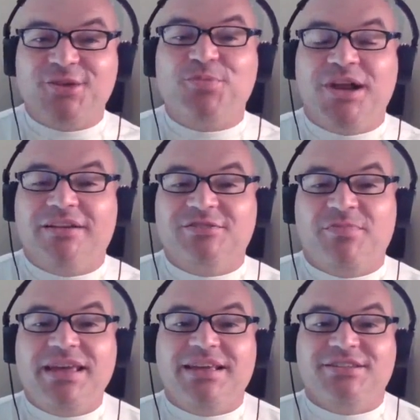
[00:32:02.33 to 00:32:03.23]
the point I was
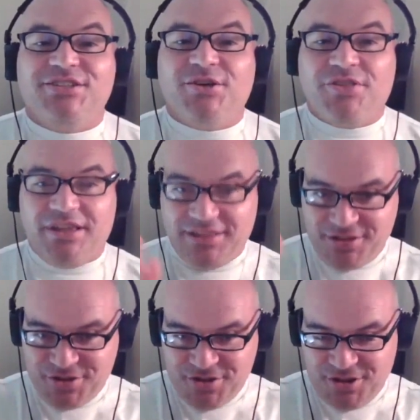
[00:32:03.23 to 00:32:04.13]
making. So
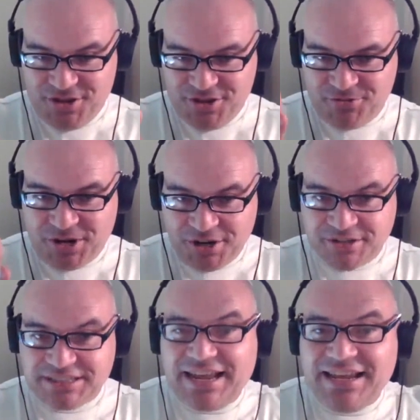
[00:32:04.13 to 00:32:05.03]
what you're
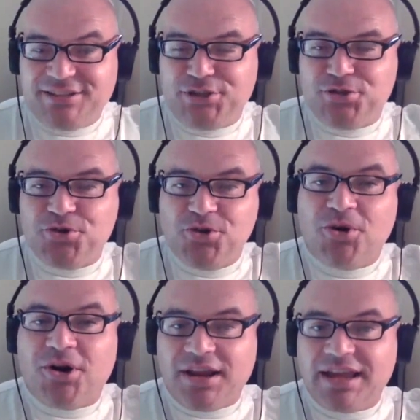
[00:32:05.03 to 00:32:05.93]
saying is New
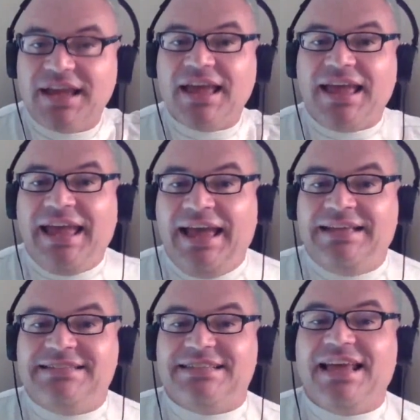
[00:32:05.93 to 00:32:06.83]
York
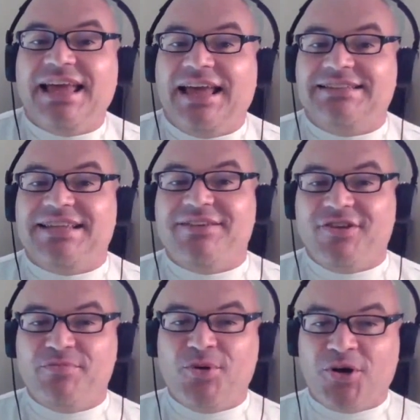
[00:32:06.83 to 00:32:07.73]
has
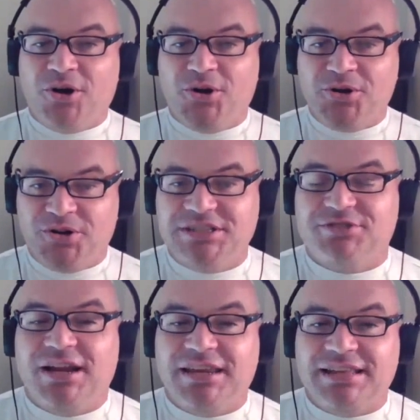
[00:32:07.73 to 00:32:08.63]
even more onerous
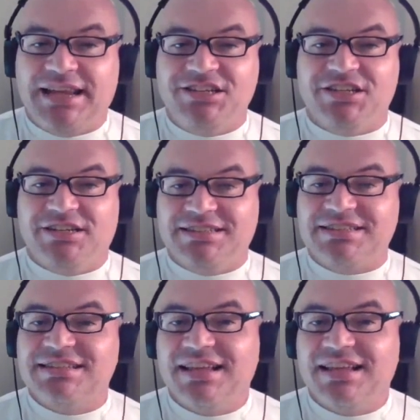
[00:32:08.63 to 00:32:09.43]
regulations